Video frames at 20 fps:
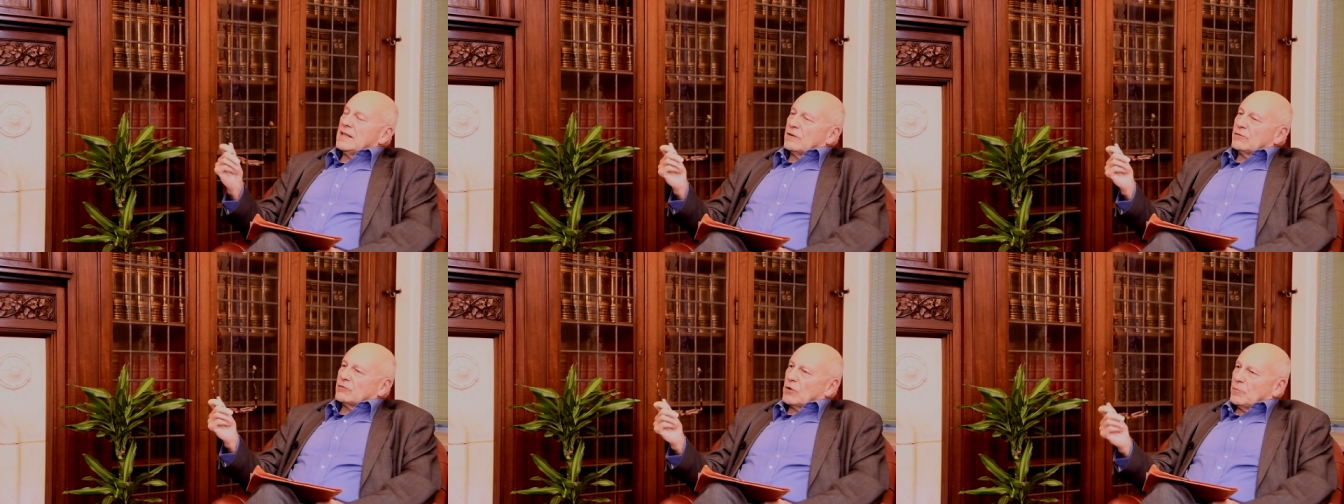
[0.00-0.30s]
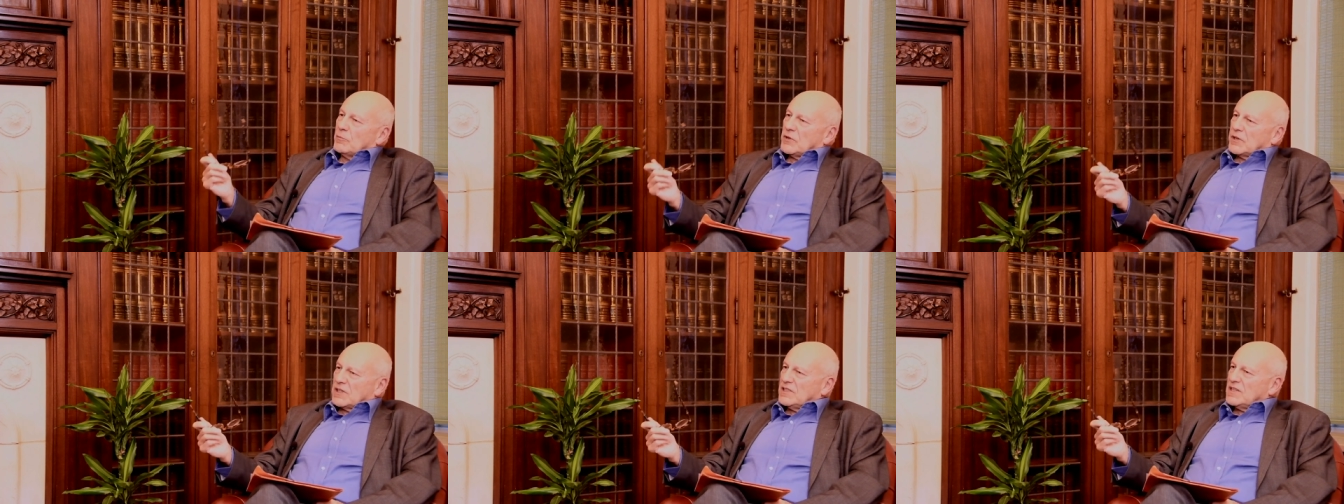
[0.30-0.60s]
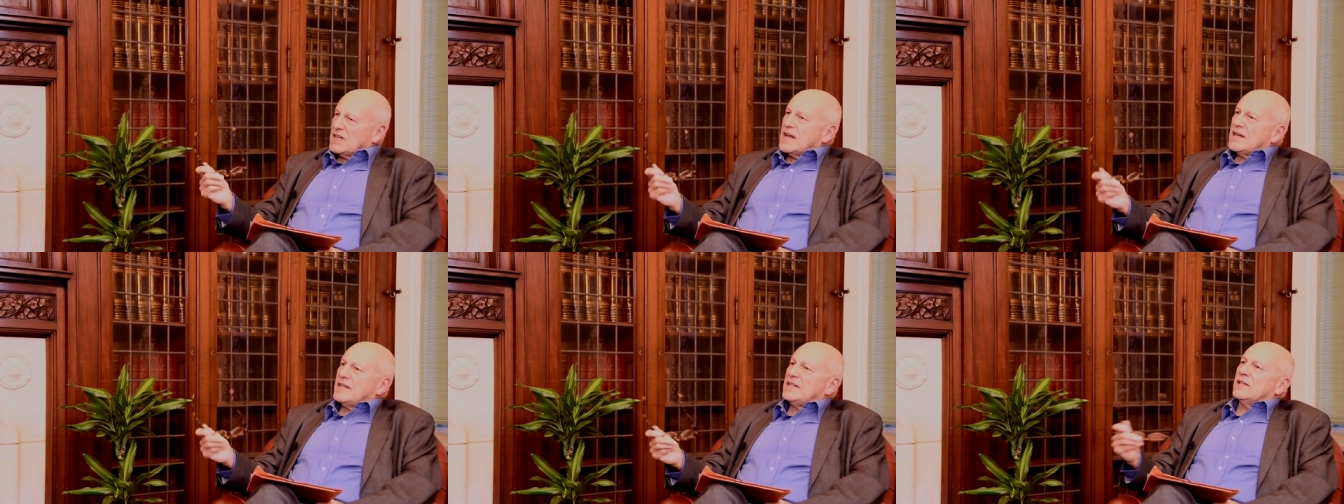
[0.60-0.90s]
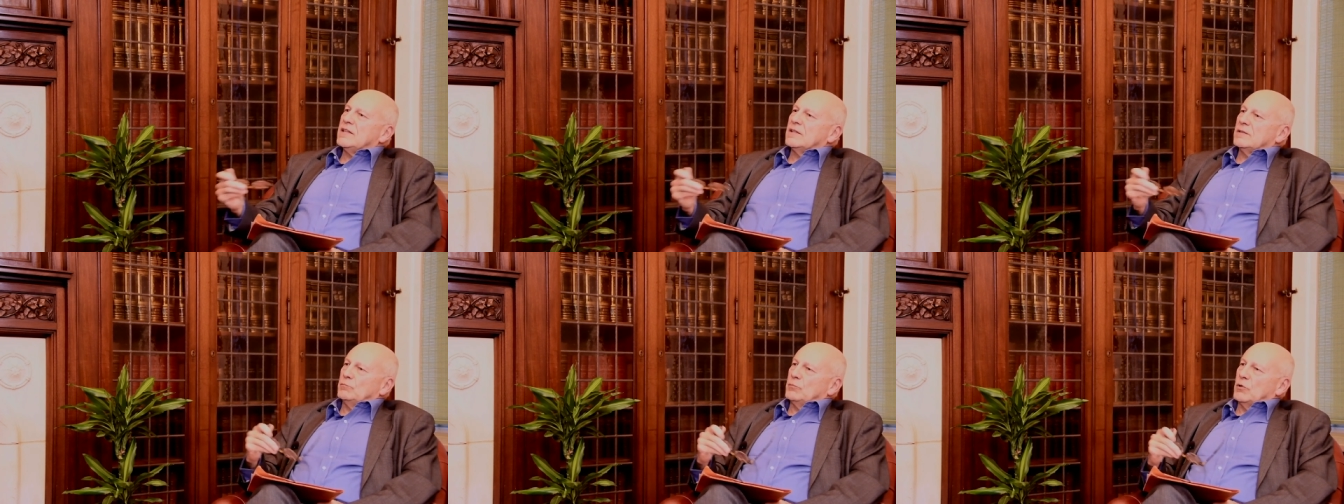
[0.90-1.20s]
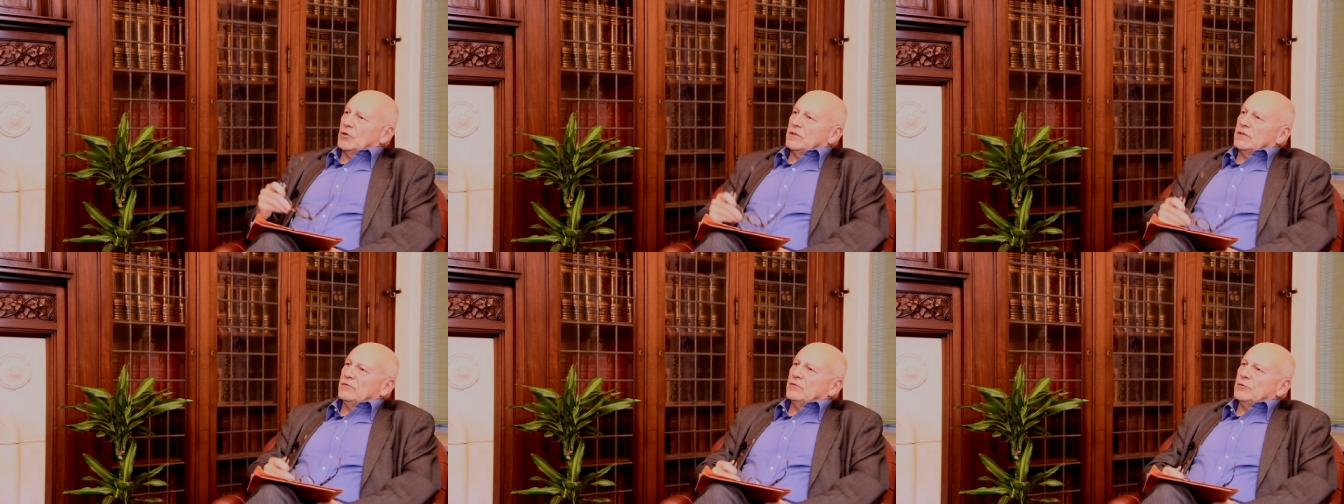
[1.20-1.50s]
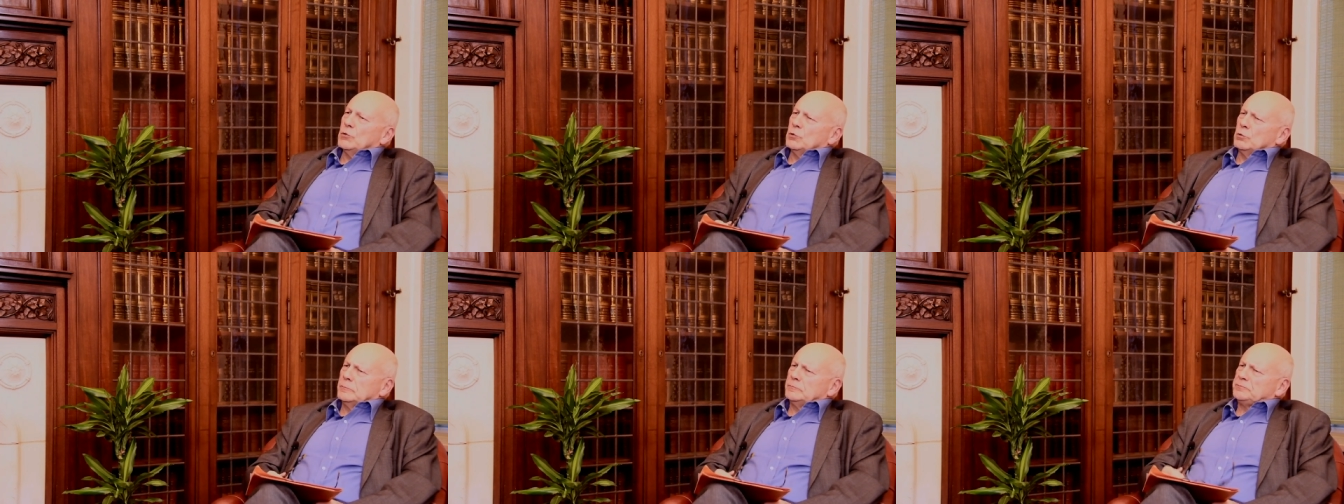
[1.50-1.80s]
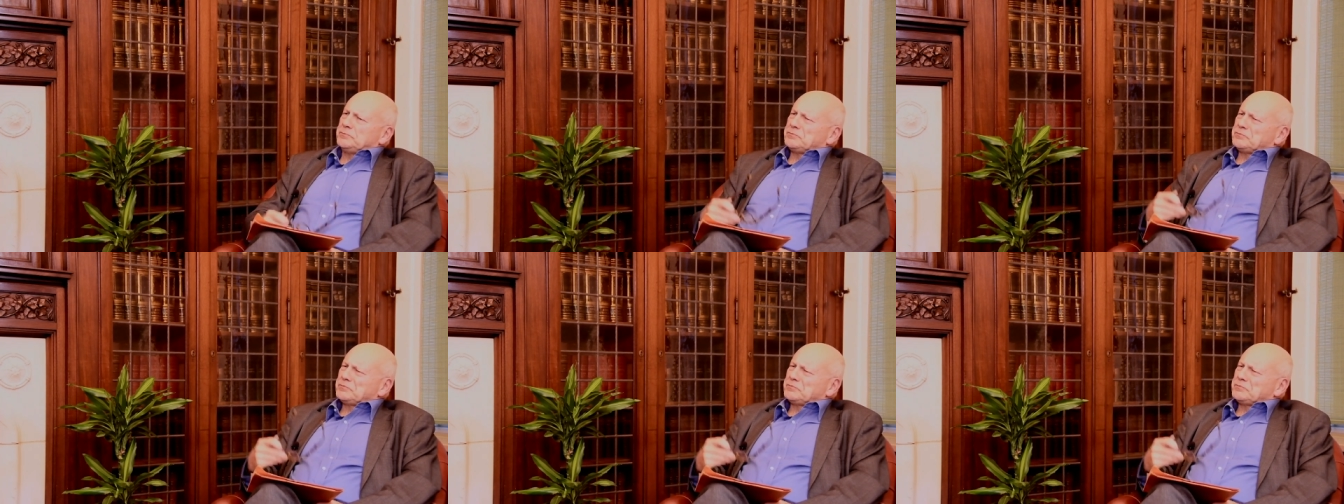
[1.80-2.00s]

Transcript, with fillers: From the Canadian point of view,